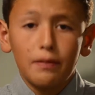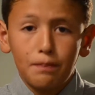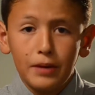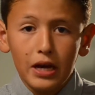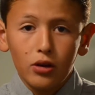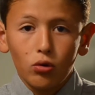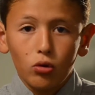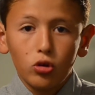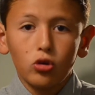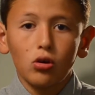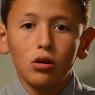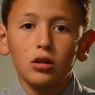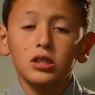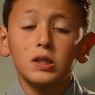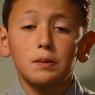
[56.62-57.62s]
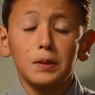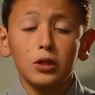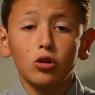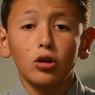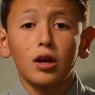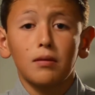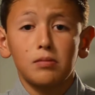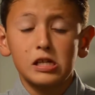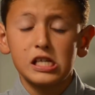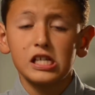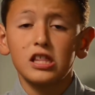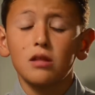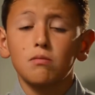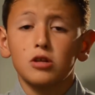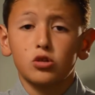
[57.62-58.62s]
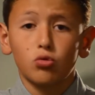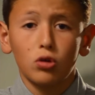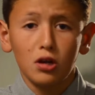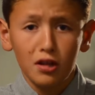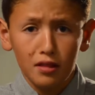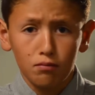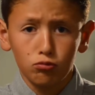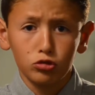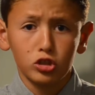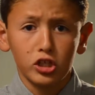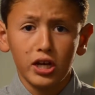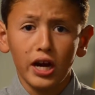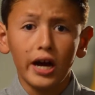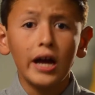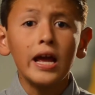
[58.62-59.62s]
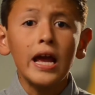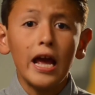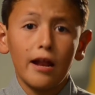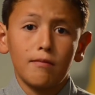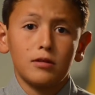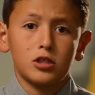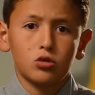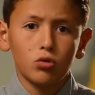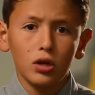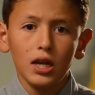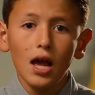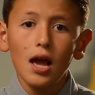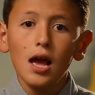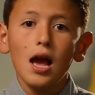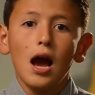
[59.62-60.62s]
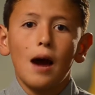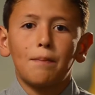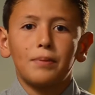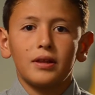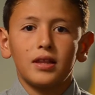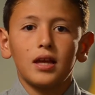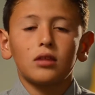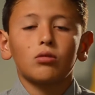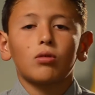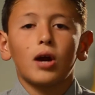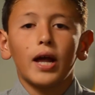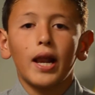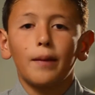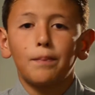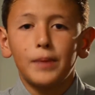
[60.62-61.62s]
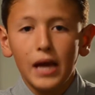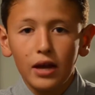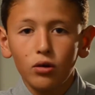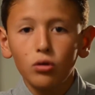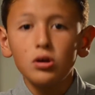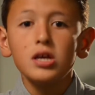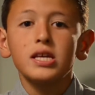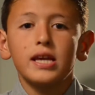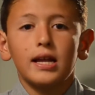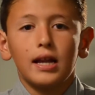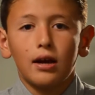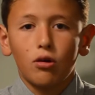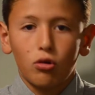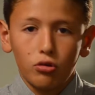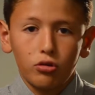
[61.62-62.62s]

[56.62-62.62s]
unless you're leaving room on the side for a relevant piece of background or some kind of graphic or text information.